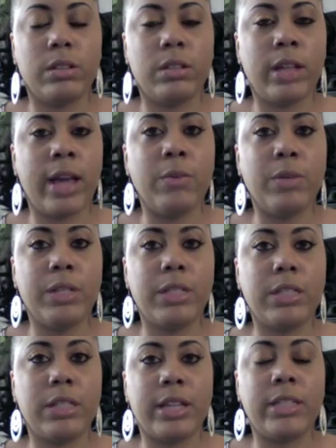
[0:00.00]
That
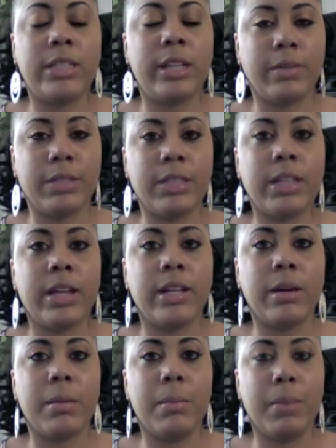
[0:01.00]
was a
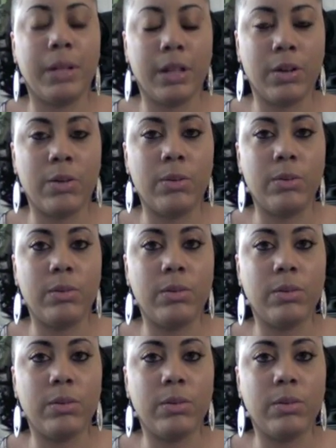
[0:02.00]
devastating blow.